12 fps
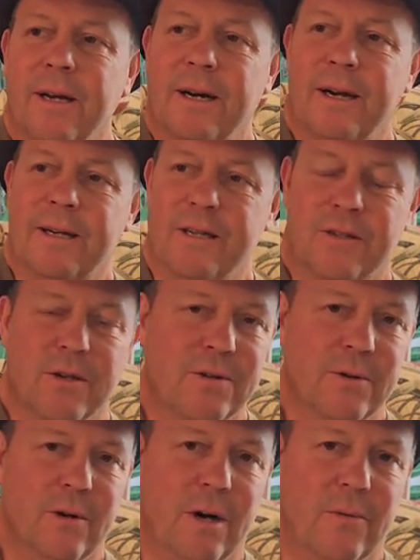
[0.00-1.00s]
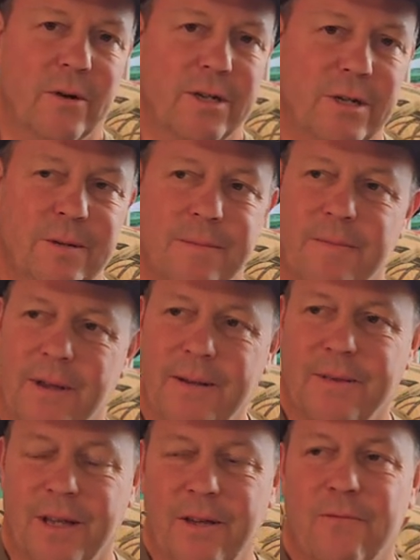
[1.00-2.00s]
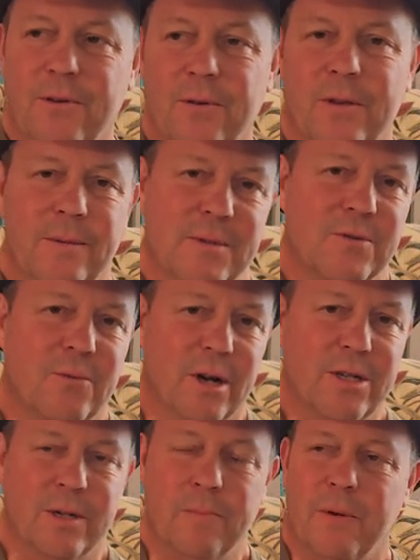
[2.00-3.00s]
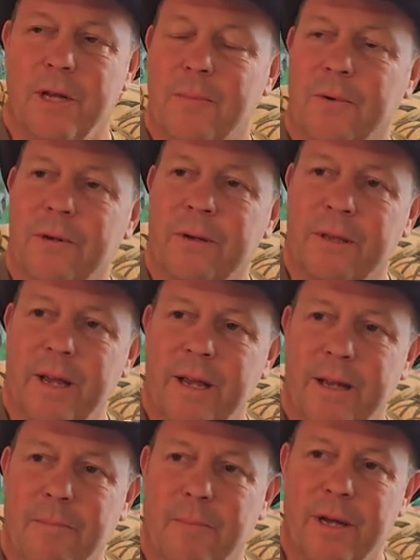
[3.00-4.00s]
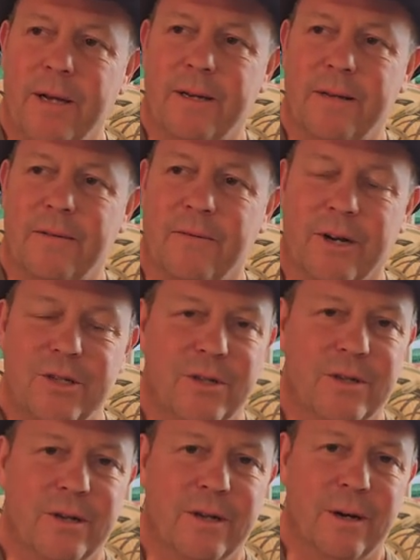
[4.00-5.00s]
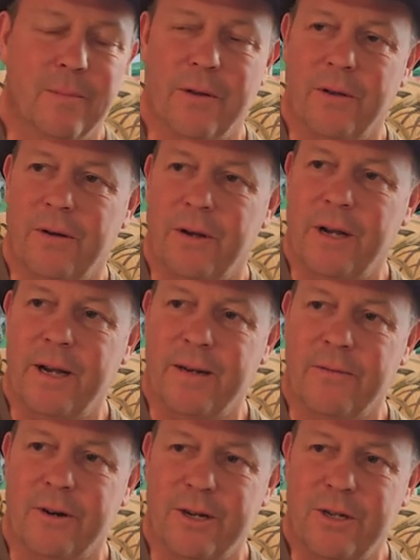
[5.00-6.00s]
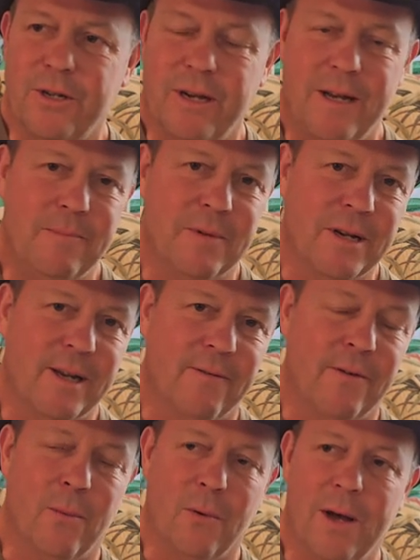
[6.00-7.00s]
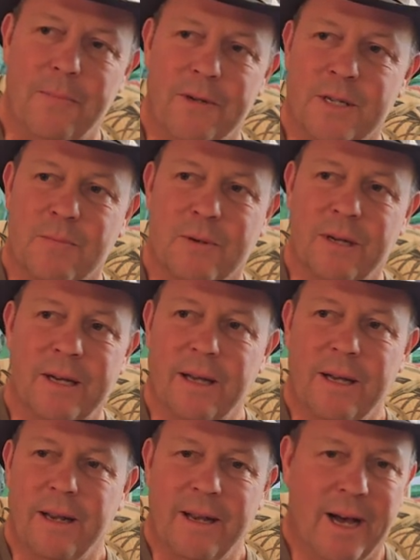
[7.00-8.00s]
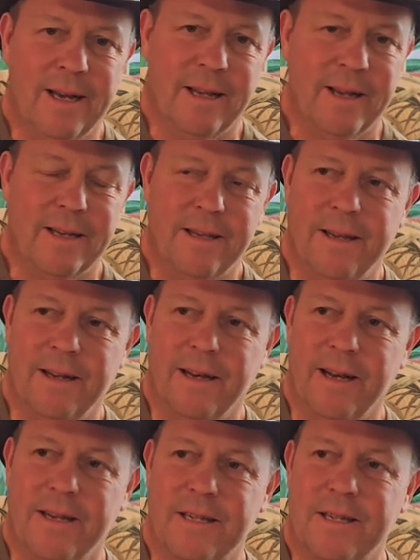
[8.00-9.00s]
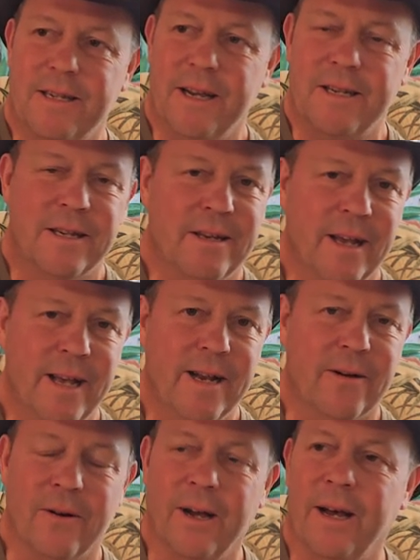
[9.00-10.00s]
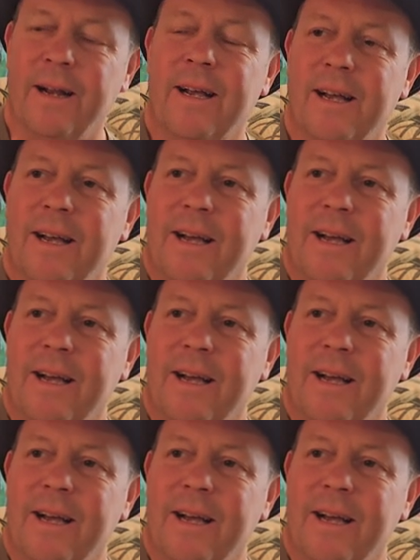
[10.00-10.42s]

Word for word: Because uh, those were all Russian, they, they view them as Russian people, and they had begged Russia to come to their aid, and Russia had been giving them weapons, but not like the United States and NATO had.